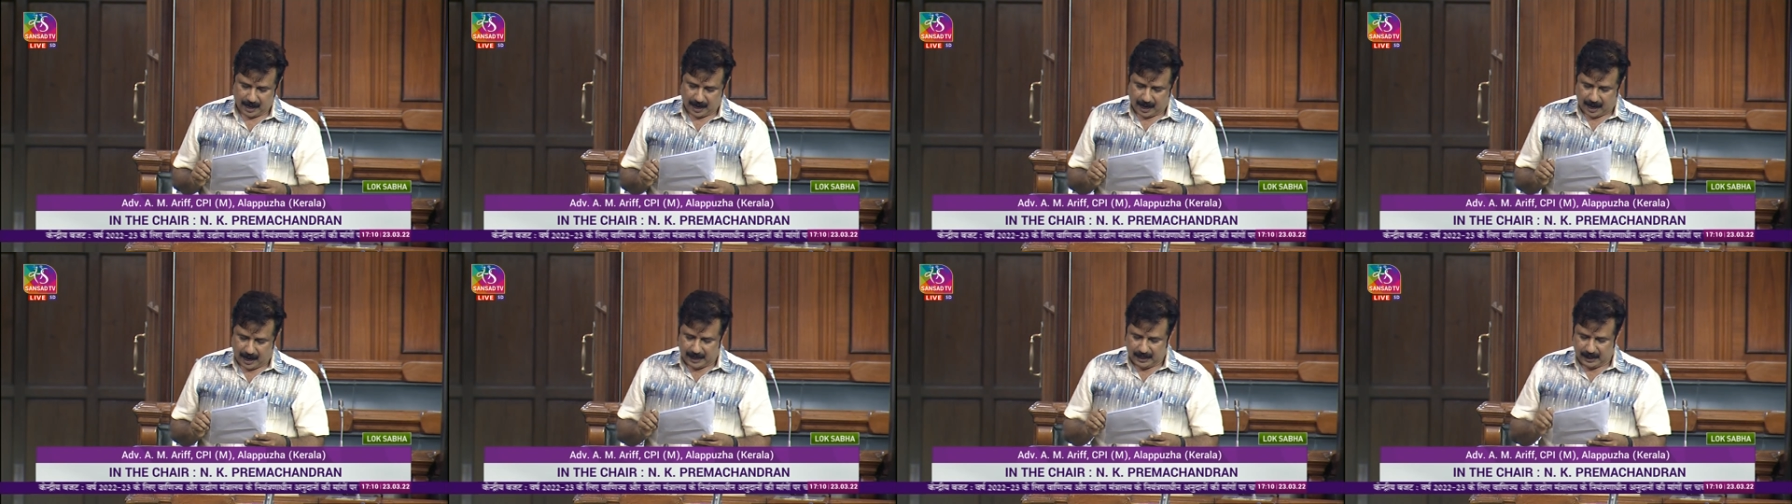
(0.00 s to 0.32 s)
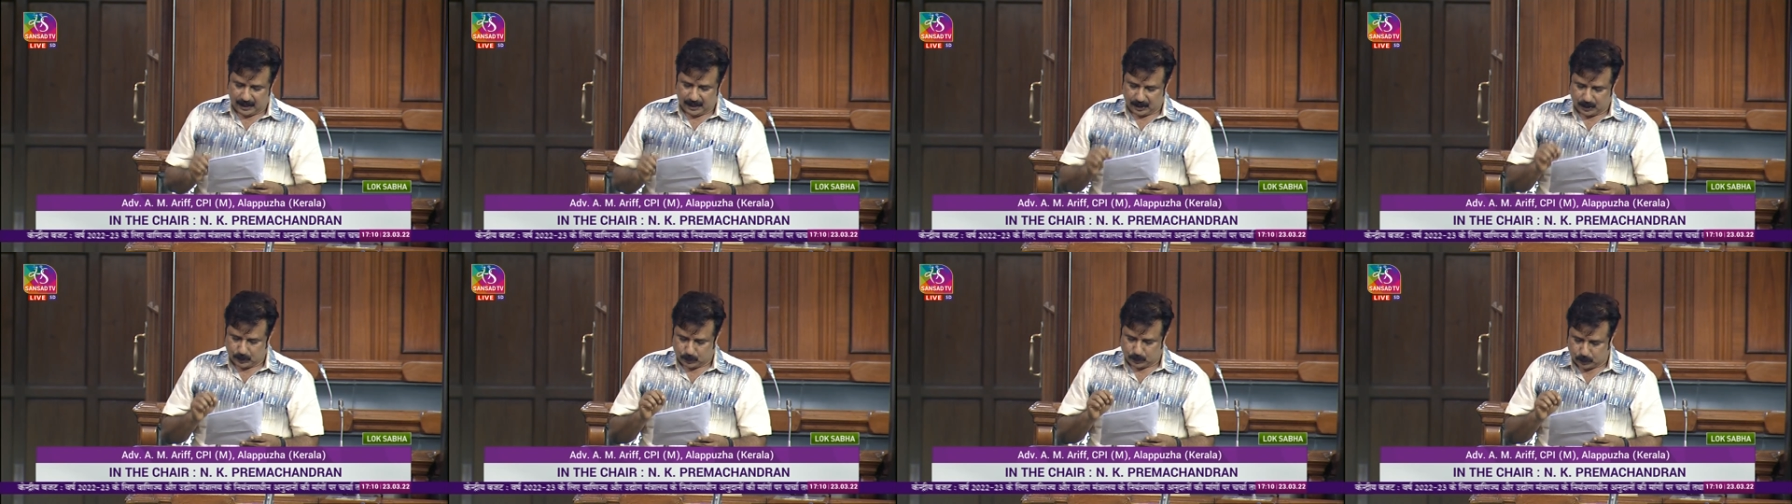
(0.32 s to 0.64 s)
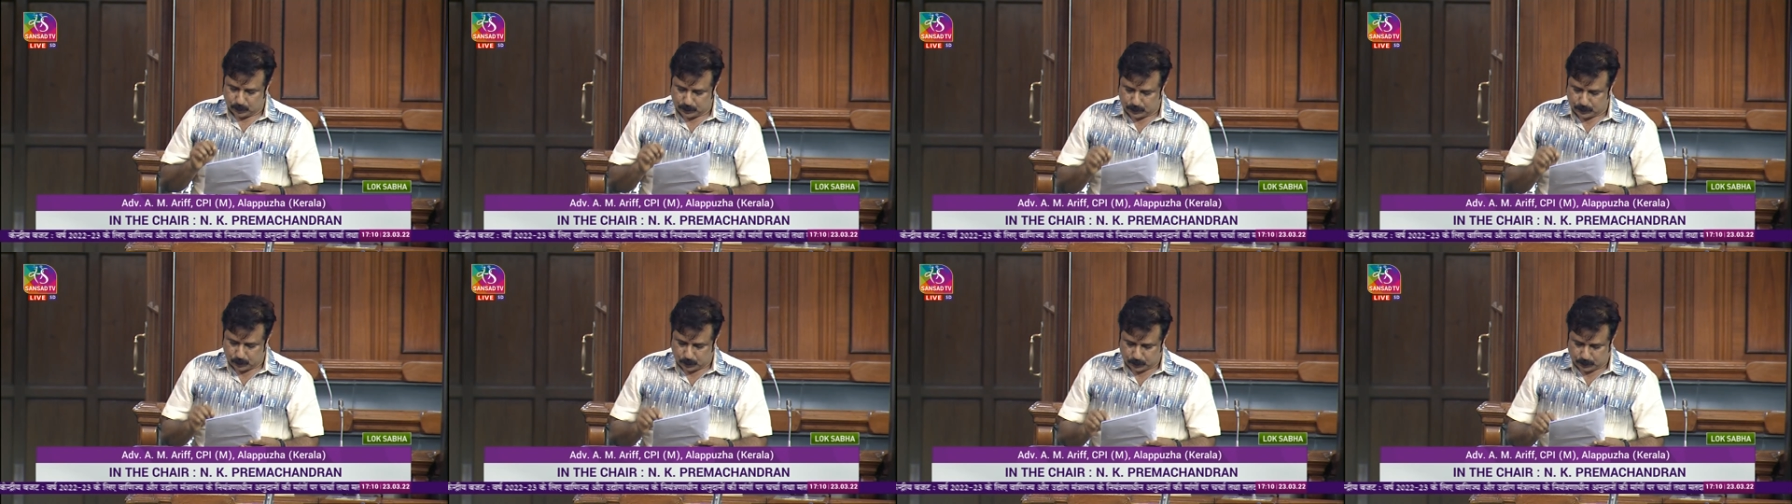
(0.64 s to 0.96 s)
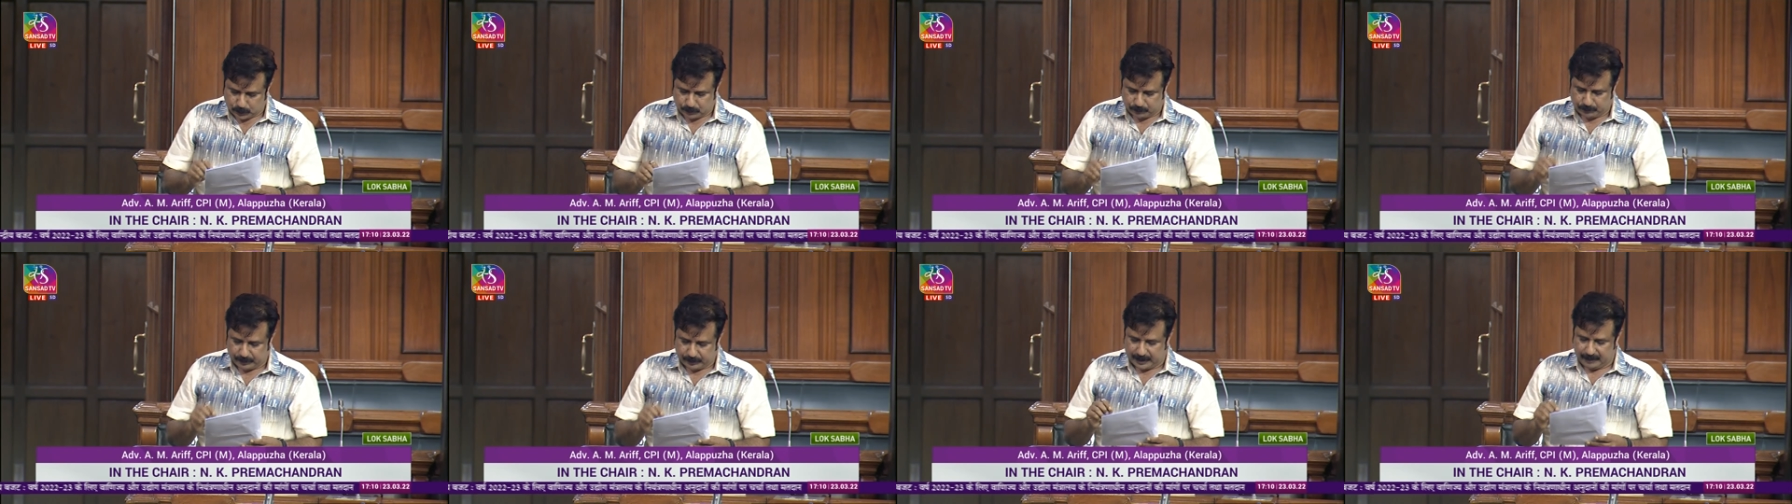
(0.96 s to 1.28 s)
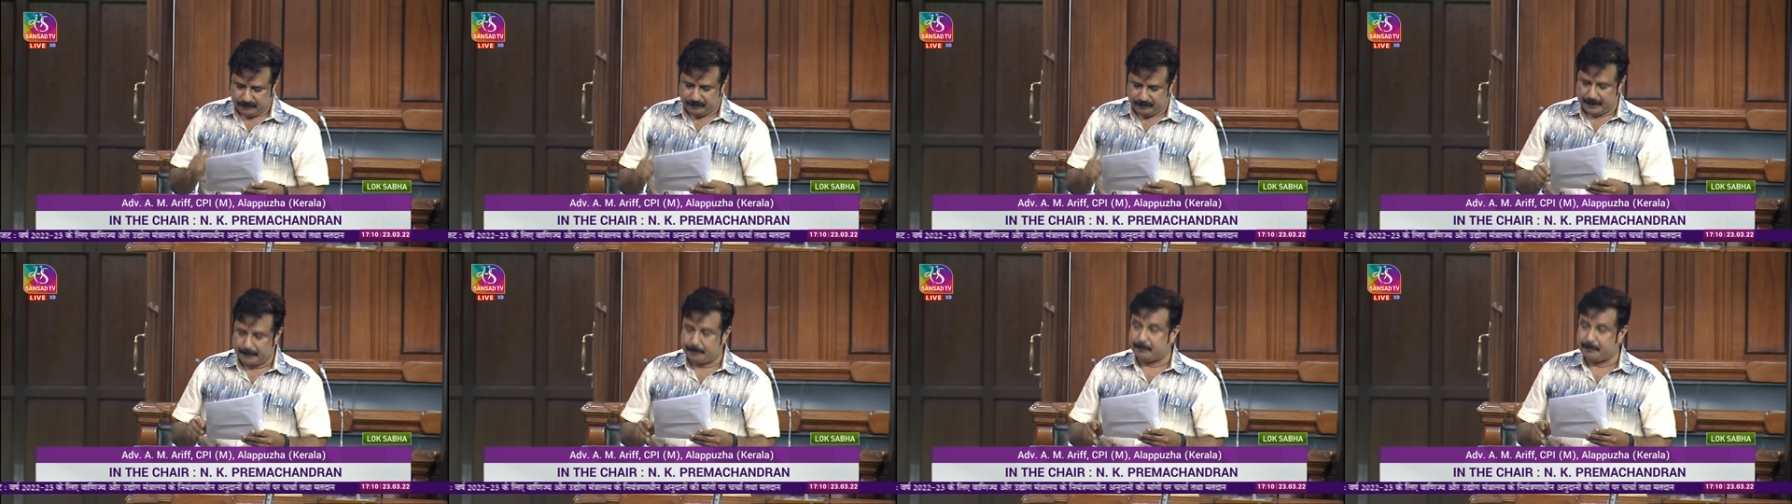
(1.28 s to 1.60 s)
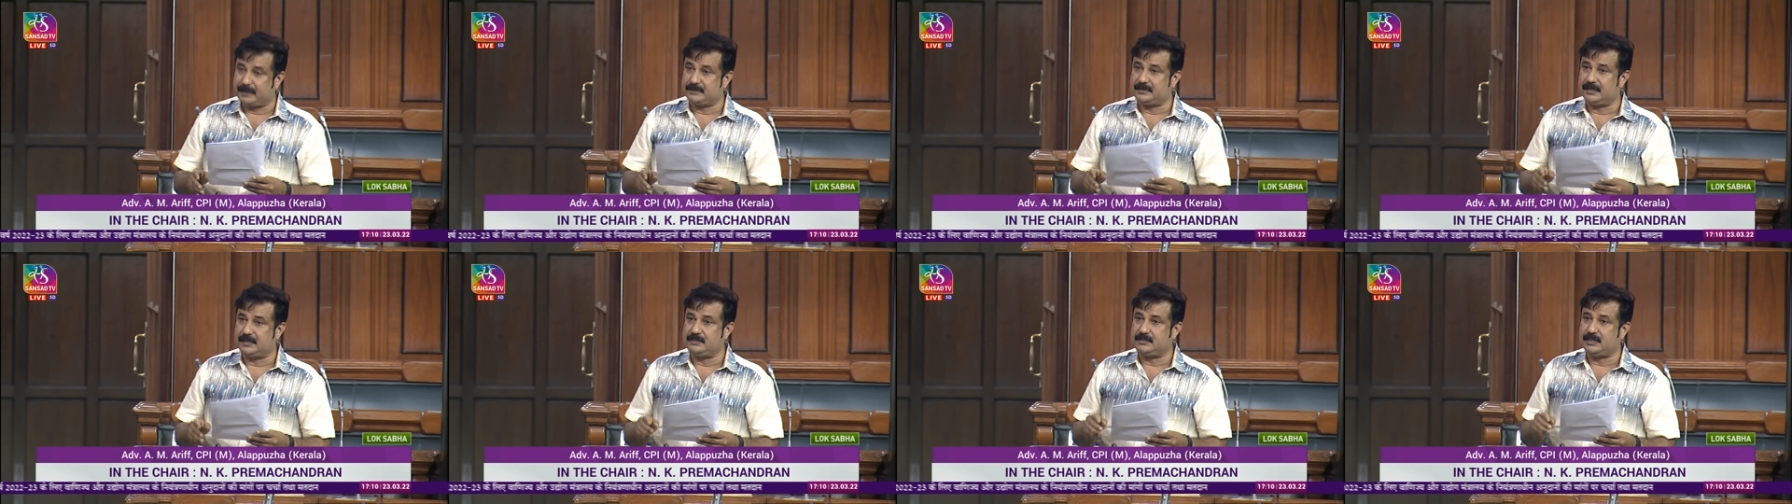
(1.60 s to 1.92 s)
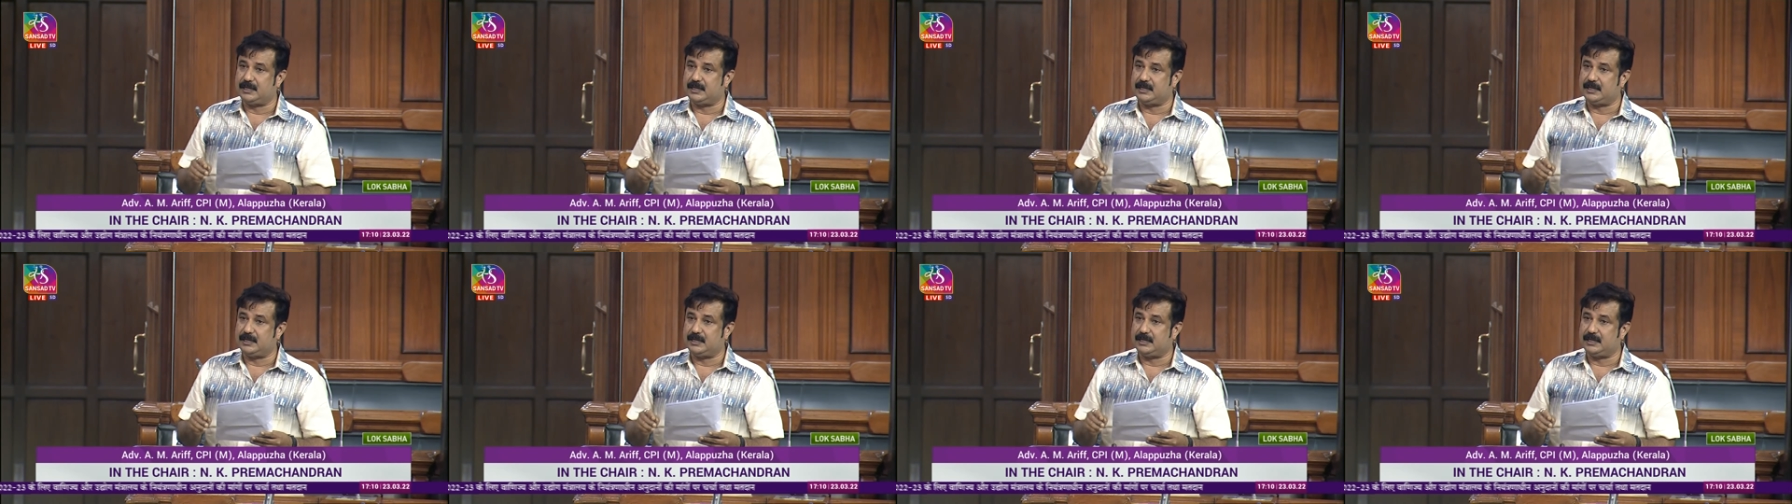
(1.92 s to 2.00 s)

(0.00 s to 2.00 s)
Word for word: I request you to verify present